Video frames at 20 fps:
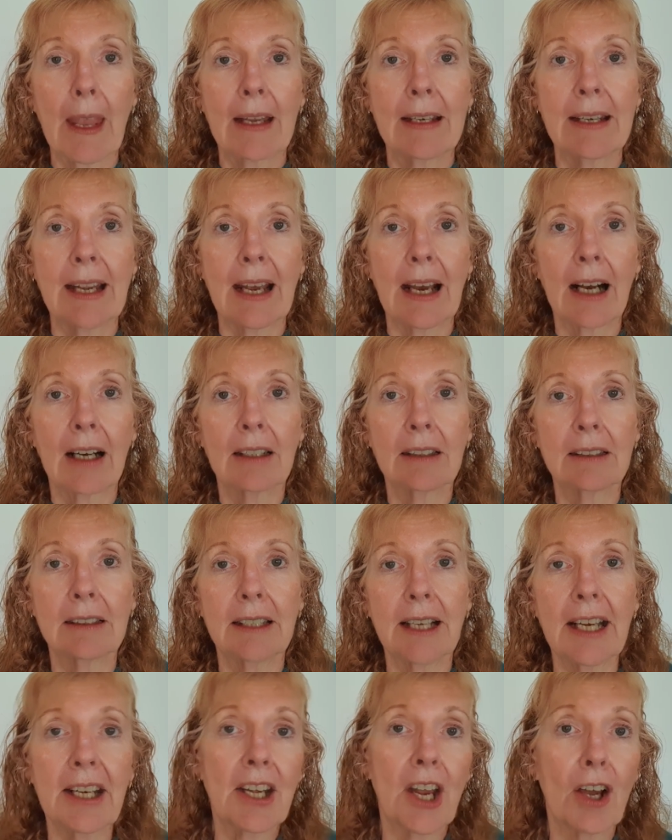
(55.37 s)
Now,
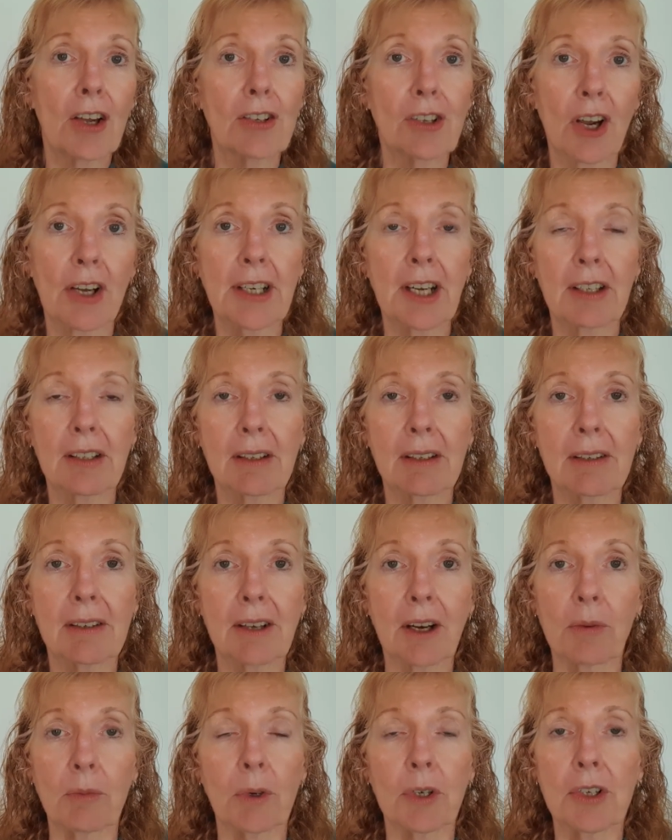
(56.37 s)
he knows I
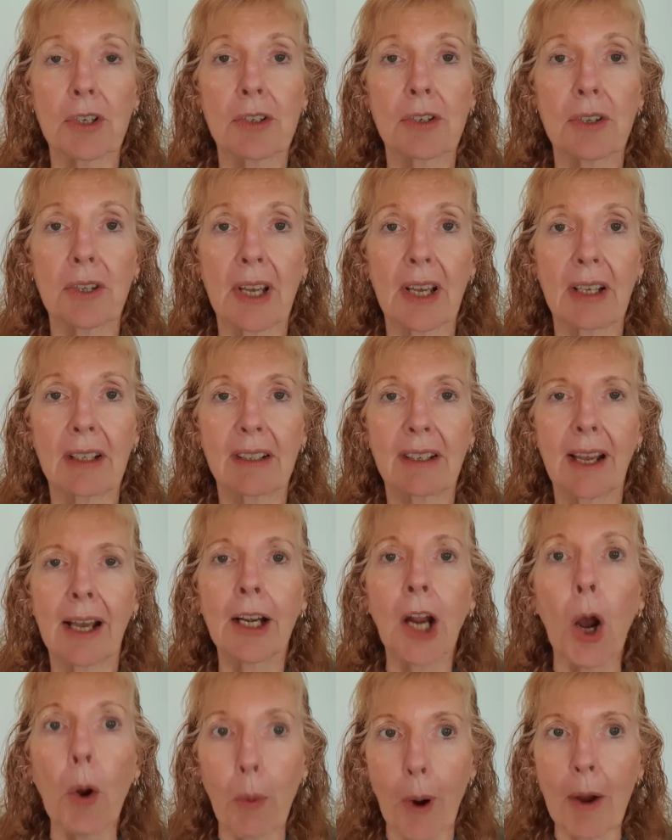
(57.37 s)
don't want to do that,
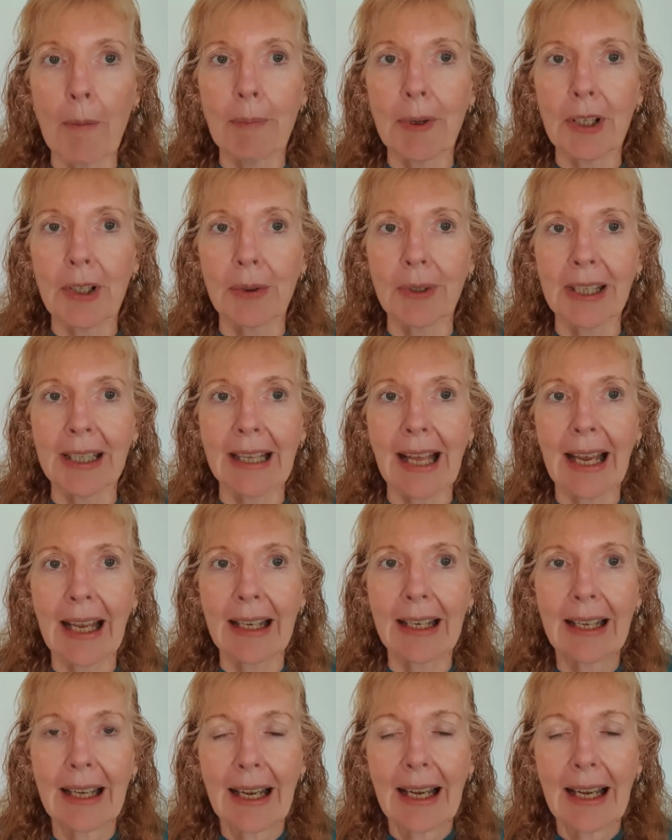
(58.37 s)
and I won't be doing that.